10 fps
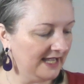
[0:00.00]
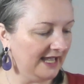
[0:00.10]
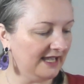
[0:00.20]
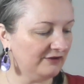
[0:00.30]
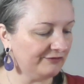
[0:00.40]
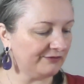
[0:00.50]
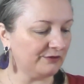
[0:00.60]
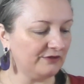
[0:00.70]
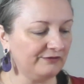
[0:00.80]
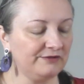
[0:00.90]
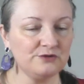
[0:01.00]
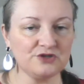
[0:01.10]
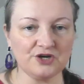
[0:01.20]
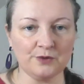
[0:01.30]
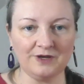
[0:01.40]
and for the
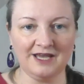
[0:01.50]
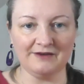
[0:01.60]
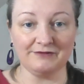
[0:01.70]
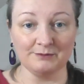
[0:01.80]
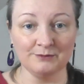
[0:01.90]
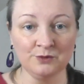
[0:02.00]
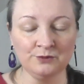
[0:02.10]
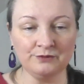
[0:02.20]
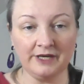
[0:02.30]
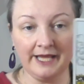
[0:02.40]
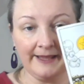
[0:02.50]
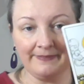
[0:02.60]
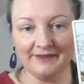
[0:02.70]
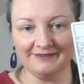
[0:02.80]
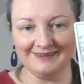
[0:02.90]
future, we have the moon
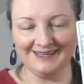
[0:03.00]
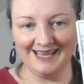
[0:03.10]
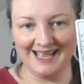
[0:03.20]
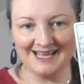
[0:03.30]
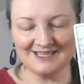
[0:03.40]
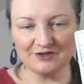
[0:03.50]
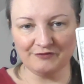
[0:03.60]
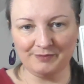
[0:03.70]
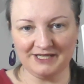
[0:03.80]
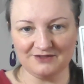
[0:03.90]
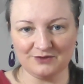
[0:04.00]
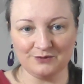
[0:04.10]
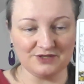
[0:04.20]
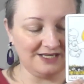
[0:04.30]
and the ace of pentacles.